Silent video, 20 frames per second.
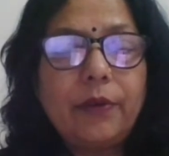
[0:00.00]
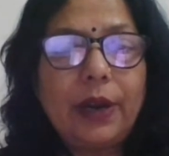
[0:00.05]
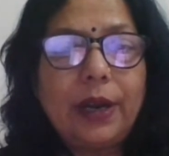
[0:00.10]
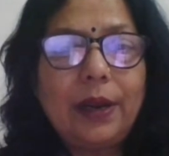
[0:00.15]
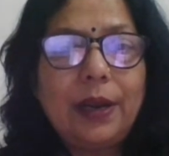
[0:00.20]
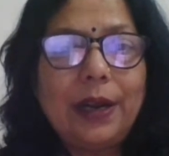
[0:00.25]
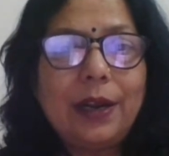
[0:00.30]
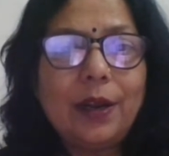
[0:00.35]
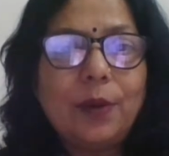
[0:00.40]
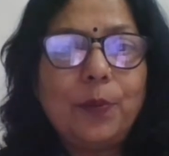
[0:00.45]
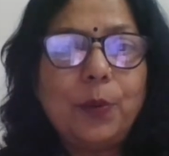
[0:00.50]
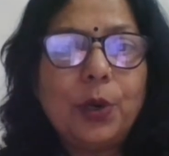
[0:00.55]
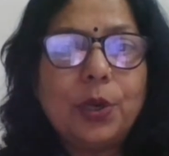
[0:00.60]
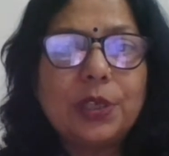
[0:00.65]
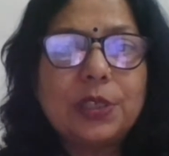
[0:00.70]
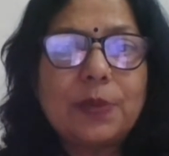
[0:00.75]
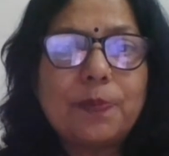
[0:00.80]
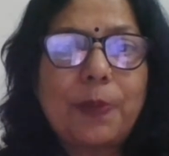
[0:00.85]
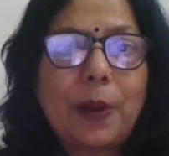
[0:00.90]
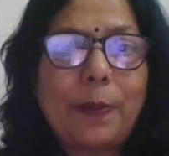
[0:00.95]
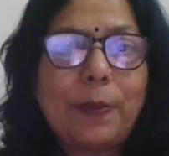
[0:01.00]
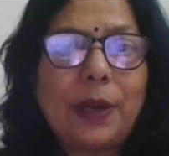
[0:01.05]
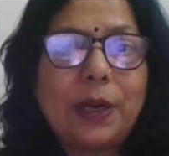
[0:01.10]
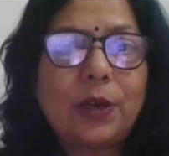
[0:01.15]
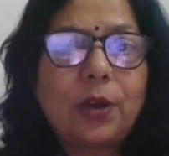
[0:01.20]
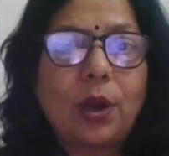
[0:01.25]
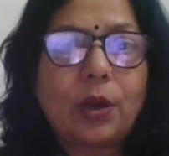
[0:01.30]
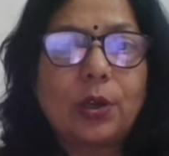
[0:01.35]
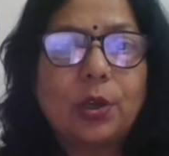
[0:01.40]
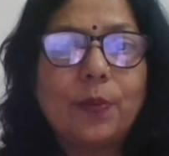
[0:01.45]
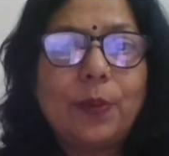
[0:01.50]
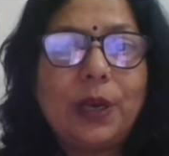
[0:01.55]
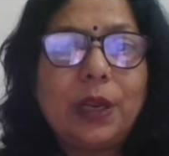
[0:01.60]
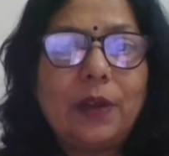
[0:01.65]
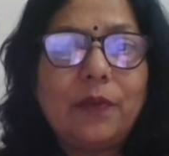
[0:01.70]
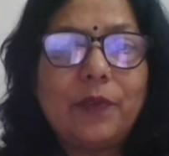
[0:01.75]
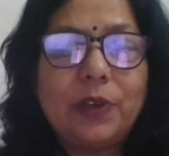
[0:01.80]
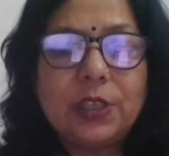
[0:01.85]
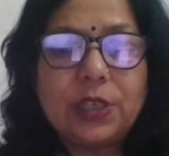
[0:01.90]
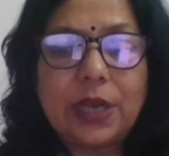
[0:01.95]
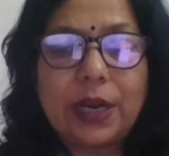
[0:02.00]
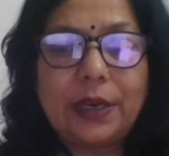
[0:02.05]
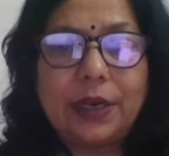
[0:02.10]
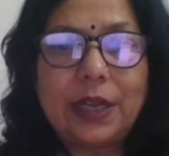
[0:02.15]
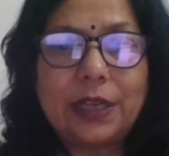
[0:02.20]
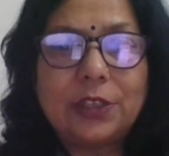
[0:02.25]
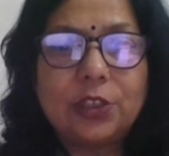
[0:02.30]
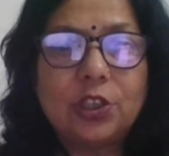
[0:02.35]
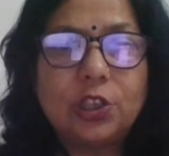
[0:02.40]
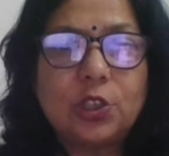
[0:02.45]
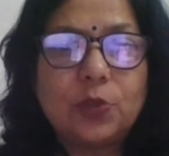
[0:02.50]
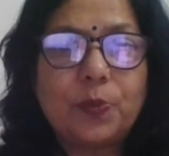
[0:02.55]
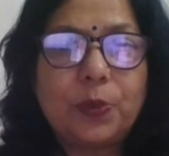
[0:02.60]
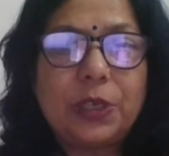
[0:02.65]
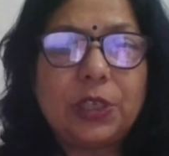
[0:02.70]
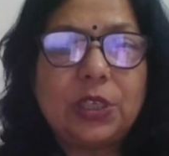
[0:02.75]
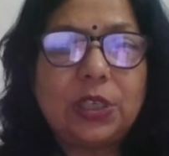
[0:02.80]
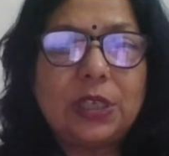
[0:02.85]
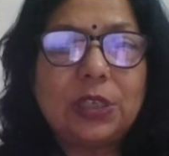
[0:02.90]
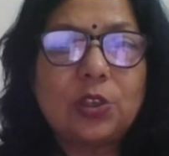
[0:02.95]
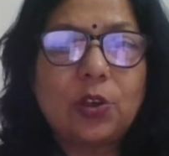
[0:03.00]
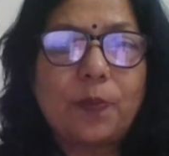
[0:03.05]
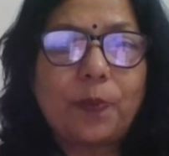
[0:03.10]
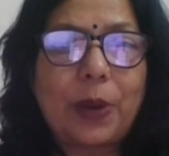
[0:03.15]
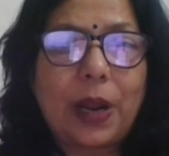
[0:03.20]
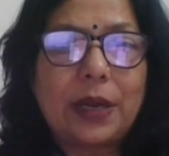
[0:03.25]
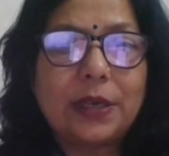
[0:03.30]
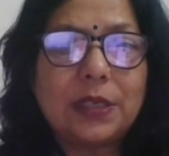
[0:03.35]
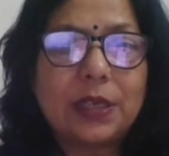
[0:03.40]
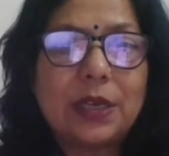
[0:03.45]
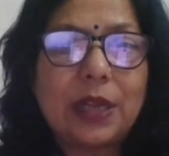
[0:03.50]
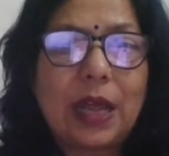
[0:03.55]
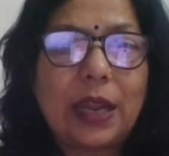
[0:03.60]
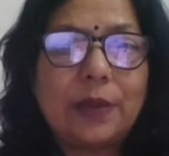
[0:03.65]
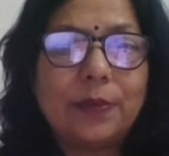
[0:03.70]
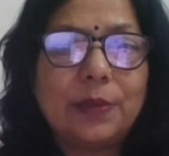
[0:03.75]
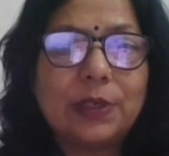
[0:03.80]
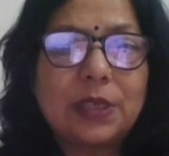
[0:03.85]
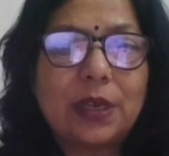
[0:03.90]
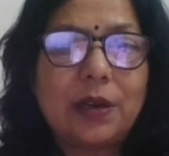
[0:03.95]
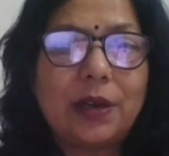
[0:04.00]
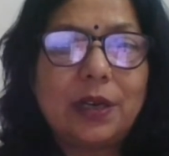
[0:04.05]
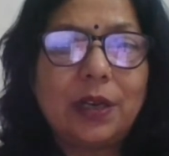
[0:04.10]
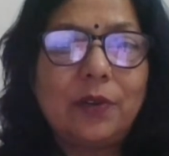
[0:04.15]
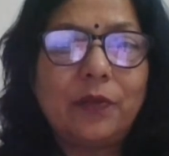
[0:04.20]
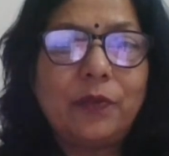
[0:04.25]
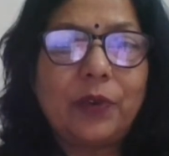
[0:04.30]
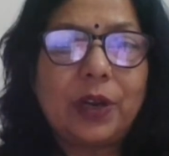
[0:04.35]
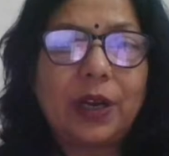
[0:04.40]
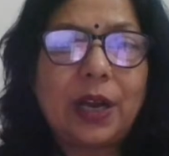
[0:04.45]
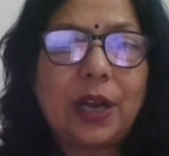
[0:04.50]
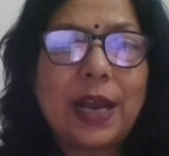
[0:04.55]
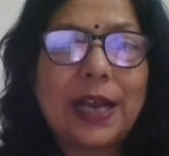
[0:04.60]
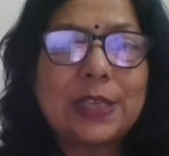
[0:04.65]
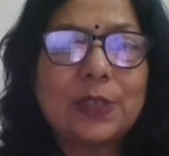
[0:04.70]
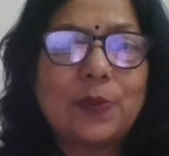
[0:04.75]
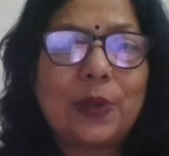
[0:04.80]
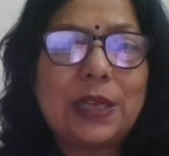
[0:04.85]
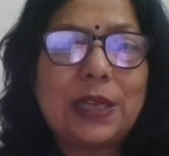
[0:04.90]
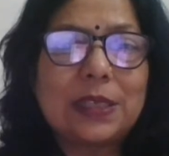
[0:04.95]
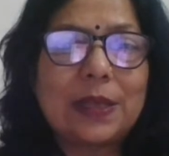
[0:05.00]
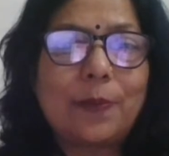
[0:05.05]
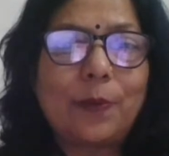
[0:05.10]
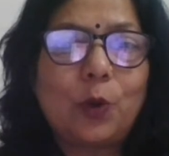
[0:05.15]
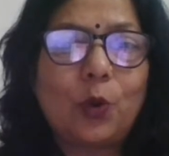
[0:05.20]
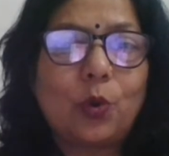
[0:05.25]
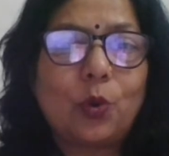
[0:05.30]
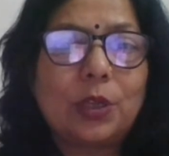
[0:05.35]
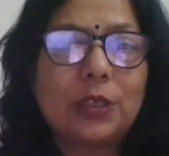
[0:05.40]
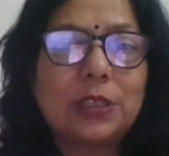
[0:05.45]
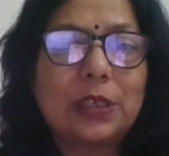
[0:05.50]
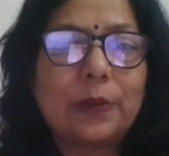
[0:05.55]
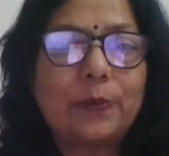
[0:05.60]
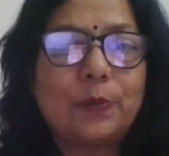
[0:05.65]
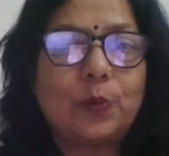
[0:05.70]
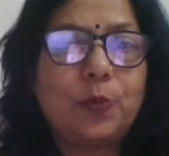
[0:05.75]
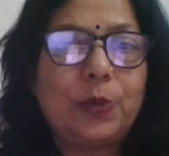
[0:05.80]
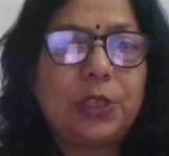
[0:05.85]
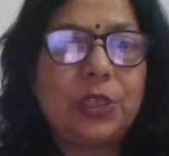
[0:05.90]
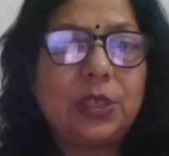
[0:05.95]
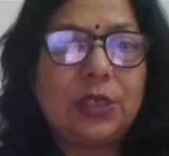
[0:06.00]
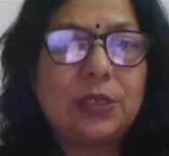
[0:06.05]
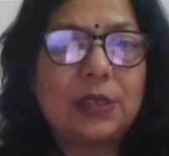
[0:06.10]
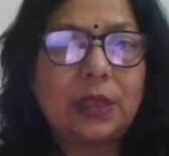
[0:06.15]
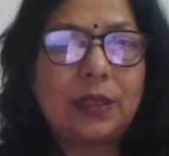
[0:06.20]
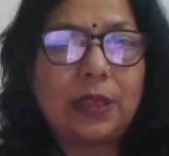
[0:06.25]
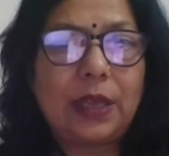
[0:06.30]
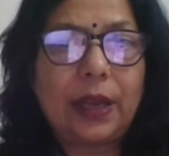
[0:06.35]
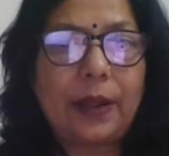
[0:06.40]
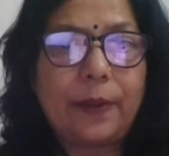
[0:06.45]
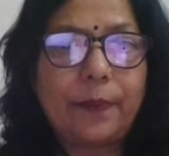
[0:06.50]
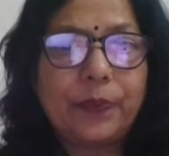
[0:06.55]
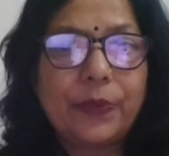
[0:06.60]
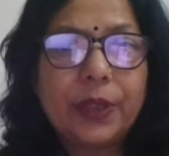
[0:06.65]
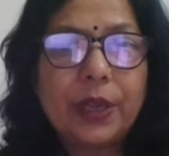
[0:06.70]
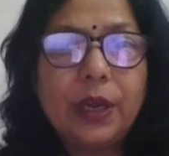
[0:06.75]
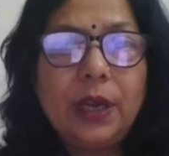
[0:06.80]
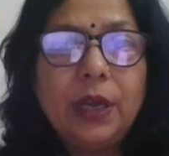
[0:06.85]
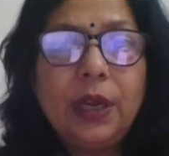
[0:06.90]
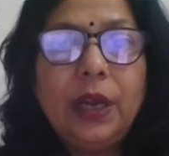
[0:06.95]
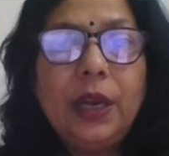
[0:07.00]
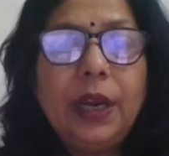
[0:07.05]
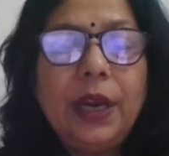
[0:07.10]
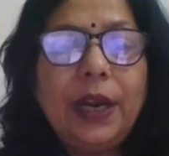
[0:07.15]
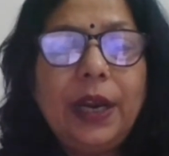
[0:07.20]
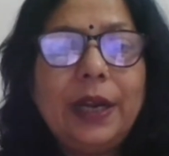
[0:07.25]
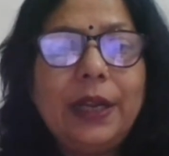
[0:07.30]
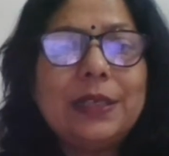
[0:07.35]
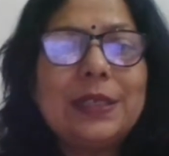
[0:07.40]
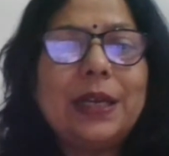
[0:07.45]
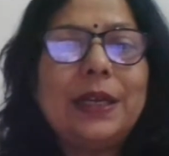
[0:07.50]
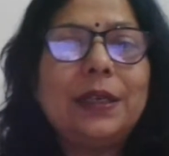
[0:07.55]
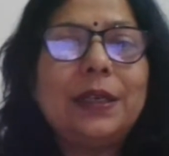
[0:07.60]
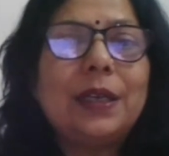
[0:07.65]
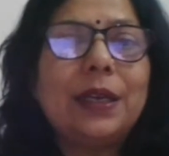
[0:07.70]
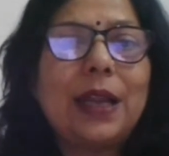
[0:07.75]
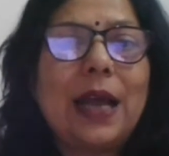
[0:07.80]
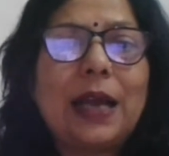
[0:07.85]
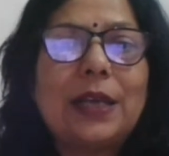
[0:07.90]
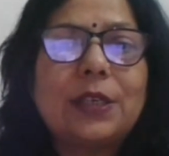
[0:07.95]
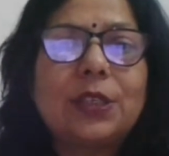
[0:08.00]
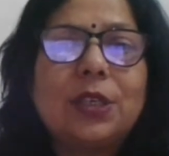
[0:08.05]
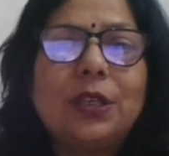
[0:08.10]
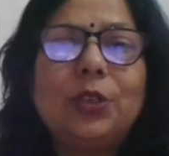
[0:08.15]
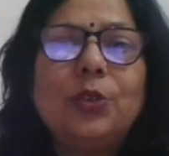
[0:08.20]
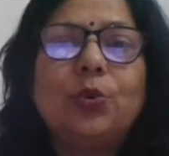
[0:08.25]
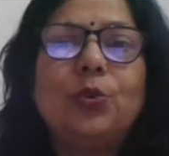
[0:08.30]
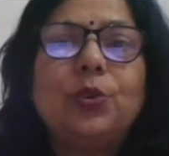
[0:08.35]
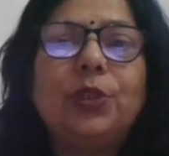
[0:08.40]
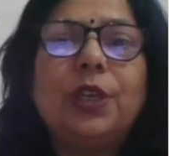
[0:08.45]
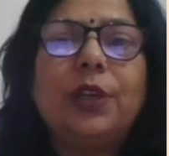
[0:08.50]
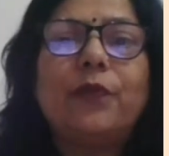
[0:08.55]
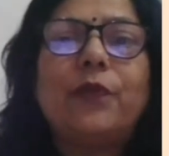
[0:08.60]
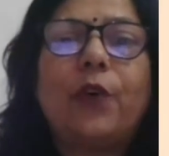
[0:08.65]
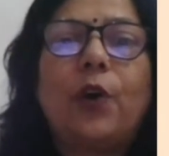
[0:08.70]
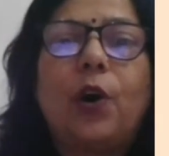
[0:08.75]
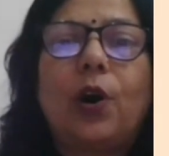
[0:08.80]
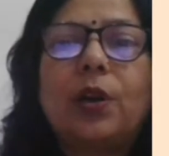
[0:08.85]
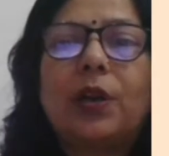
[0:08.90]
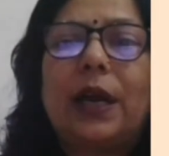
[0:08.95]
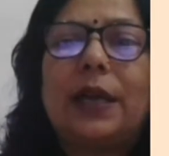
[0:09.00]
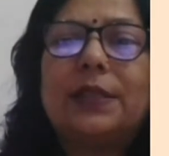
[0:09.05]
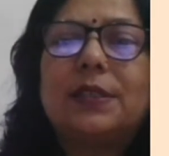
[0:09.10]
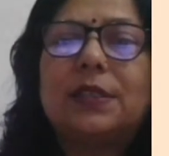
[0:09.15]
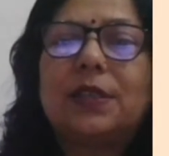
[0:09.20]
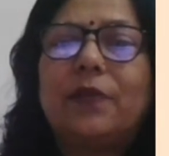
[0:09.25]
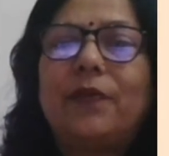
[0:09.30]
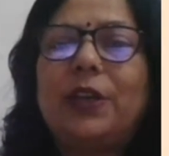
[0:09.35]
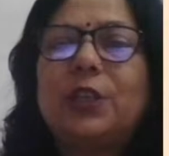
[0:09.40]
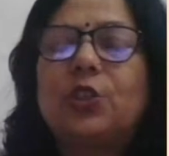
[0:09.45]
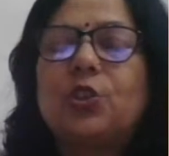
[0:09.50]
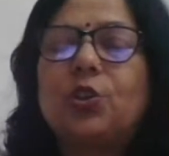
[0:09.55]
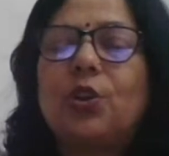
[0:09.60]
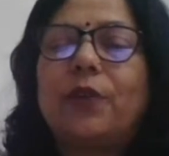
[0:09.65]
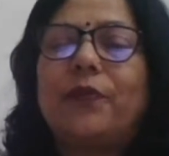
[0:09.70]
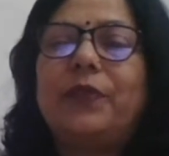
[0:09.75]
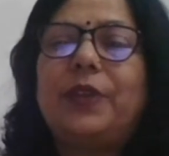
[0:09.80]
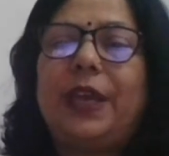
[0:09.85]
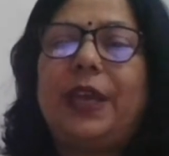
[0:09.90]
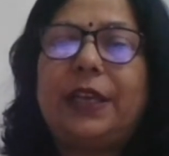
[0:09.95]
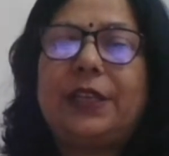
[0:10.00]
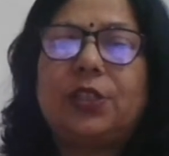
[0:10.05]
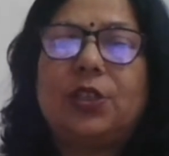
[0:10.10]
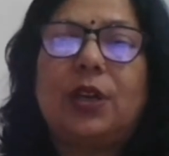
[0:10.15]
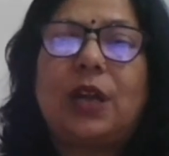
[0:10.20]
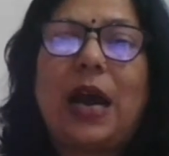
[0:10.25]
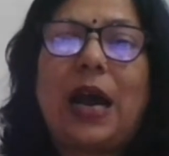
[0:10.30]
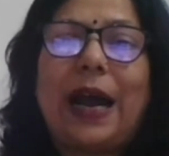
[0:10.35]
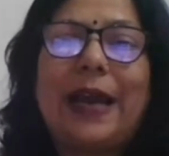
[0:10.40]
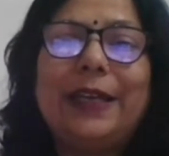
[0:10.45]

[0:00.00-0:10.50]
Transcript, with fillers: Red Data Book is a public document in which endangered species of plants and animals are written. Fungi as well as some local subspecies are there. It is the International Union for Conservation of Nature.